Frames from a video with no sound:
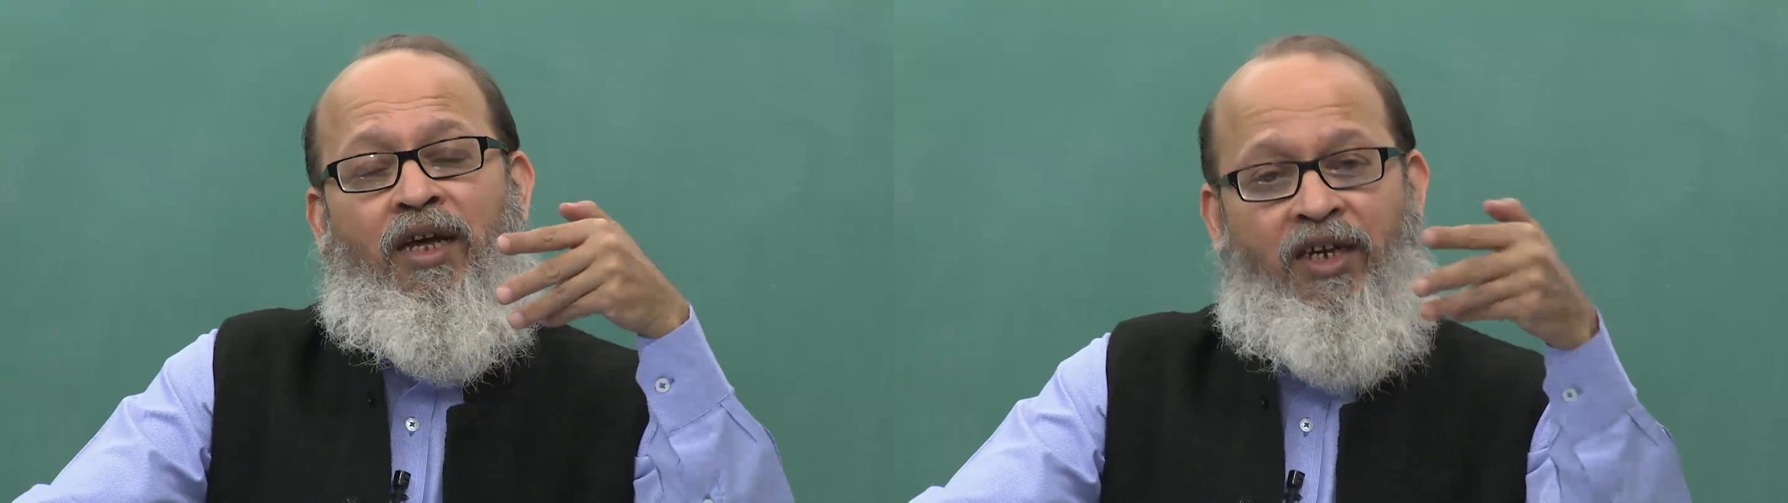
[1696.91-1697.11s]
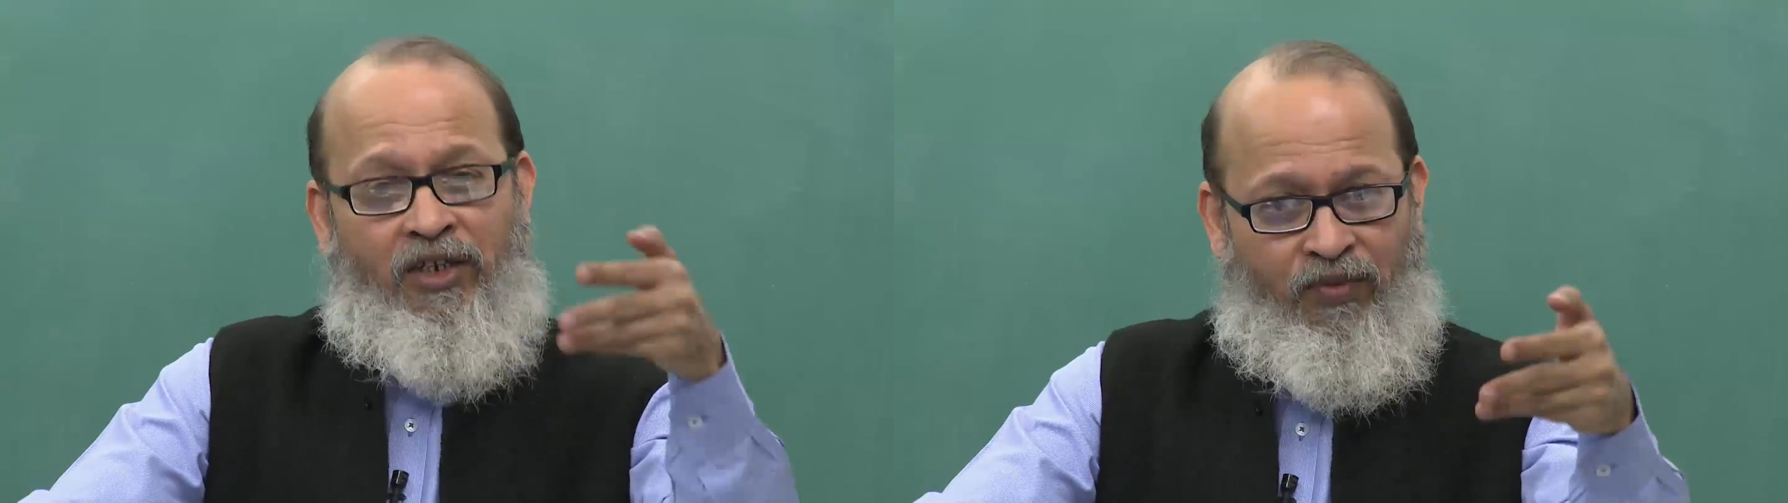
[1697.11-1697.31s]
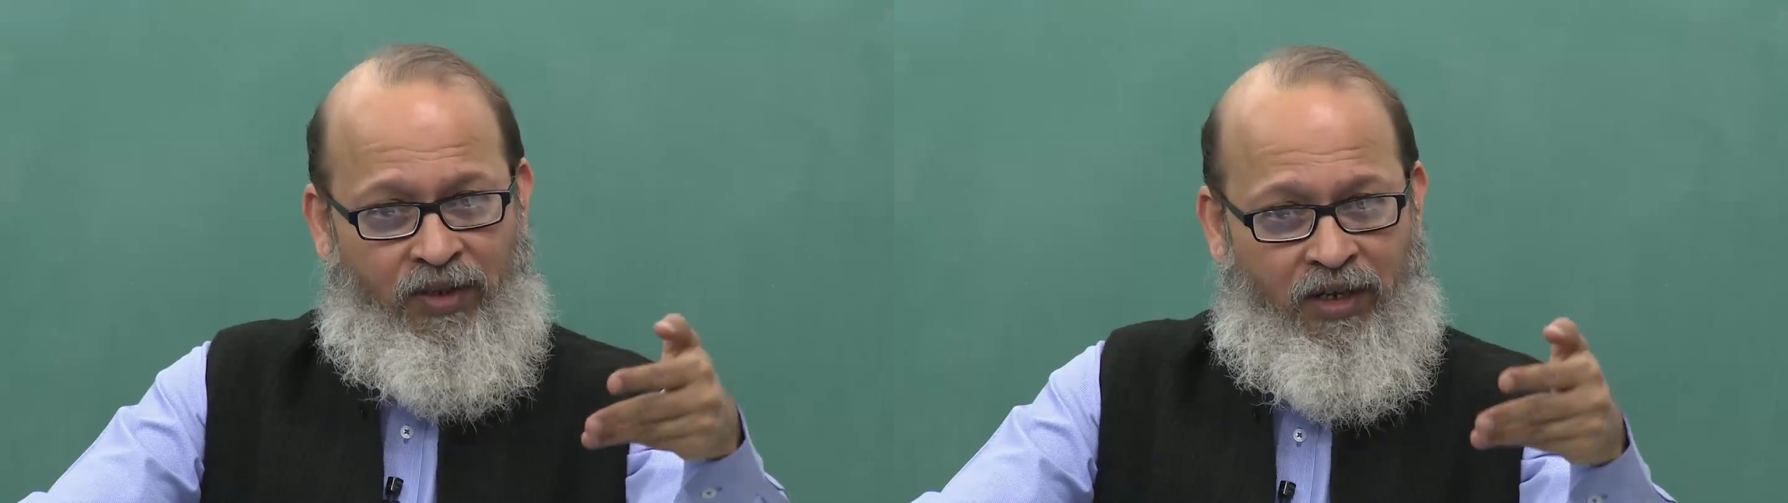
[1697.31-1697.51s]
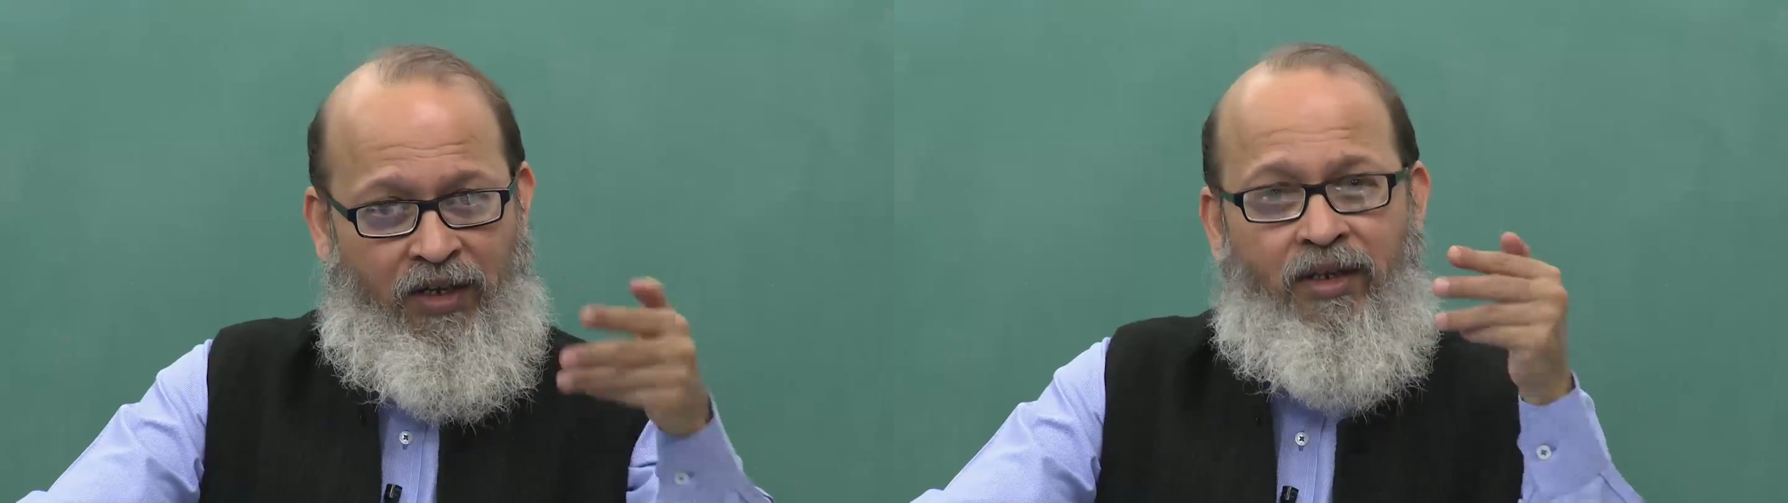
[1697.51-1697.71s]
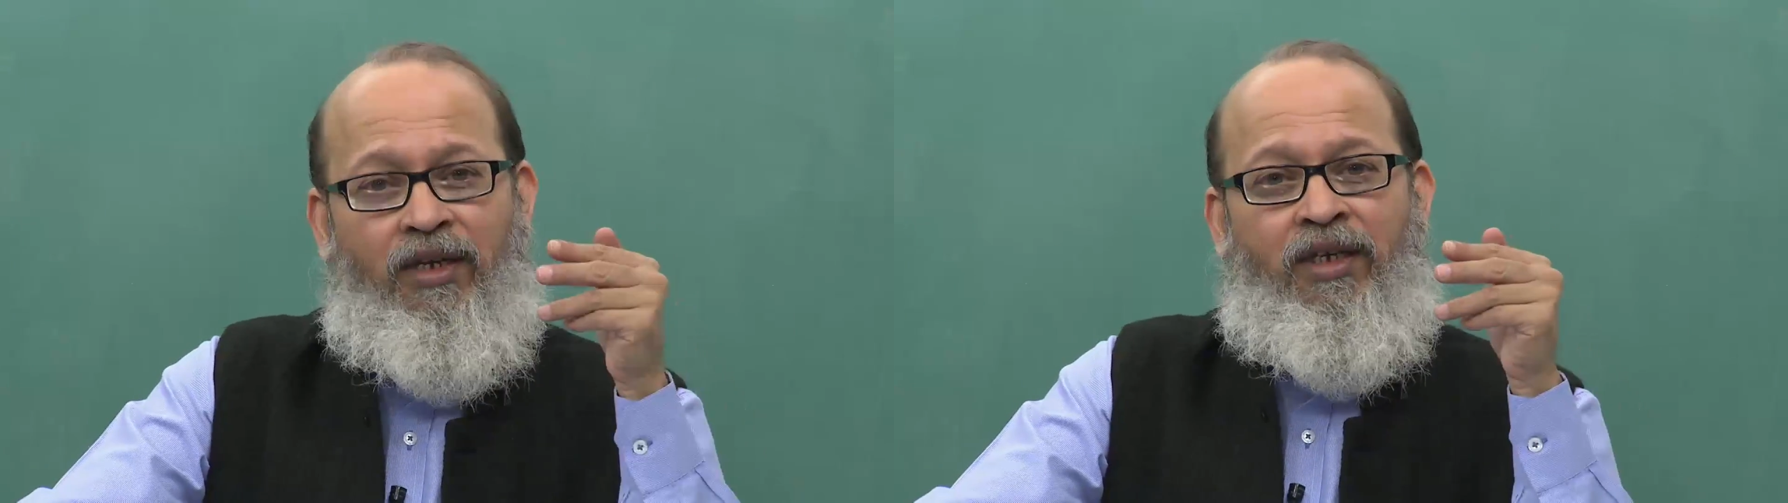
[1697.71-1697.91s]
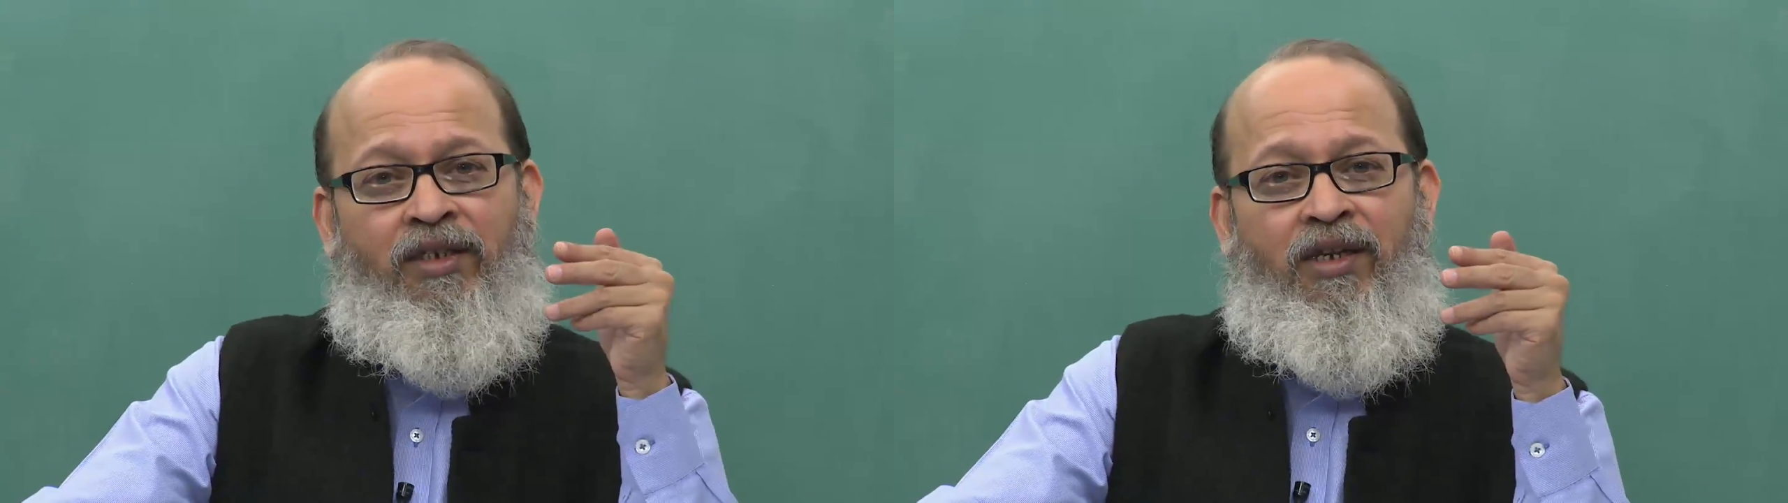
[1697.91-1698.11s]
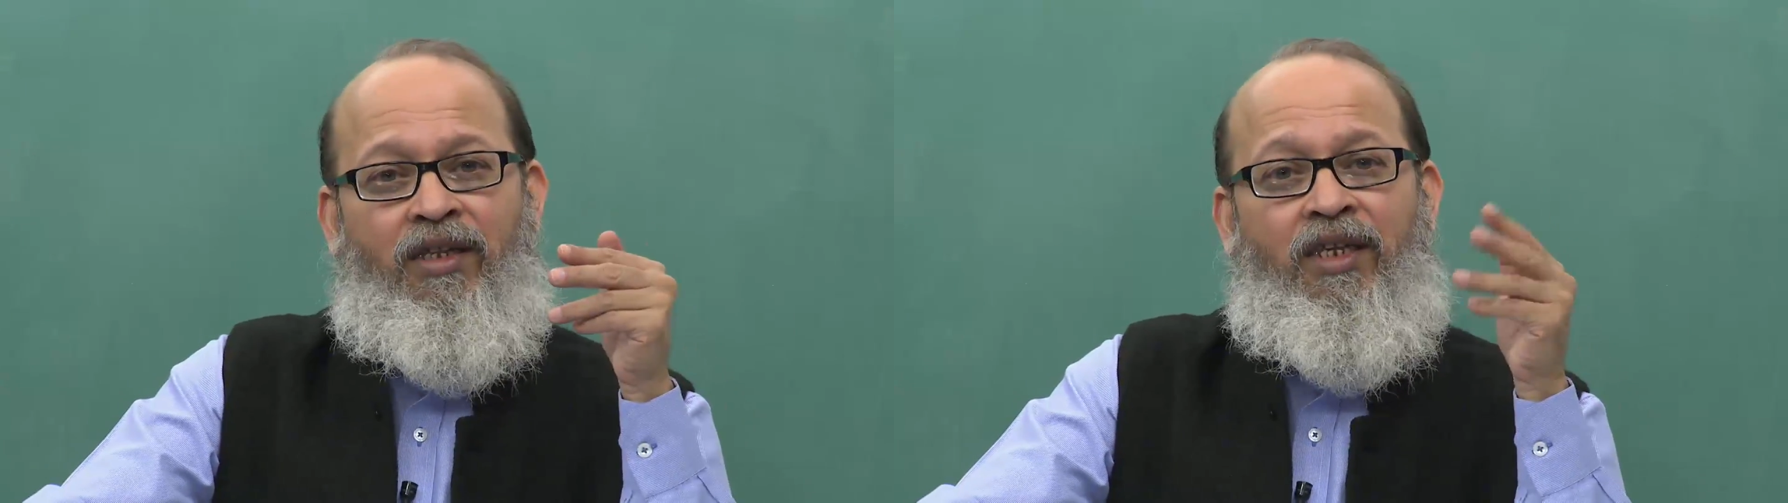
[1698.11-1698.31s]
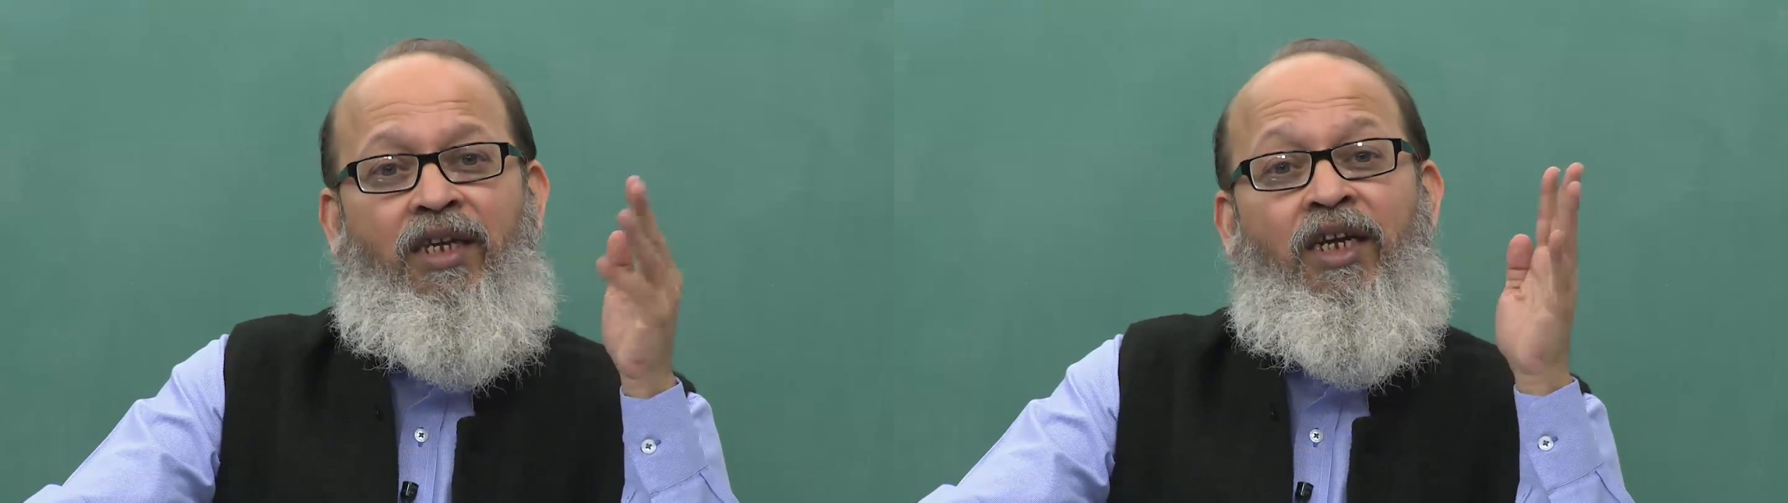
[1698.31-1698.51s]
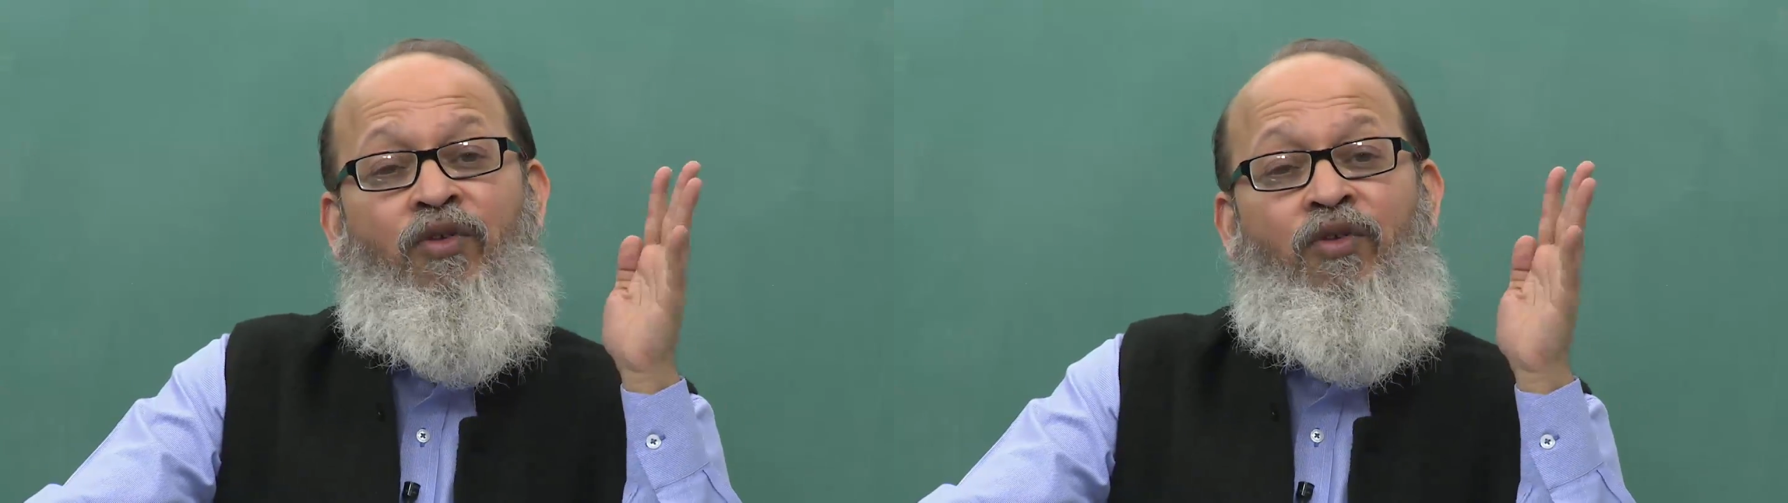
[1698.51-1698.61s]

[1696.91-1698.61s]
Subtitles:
connect with the external thing,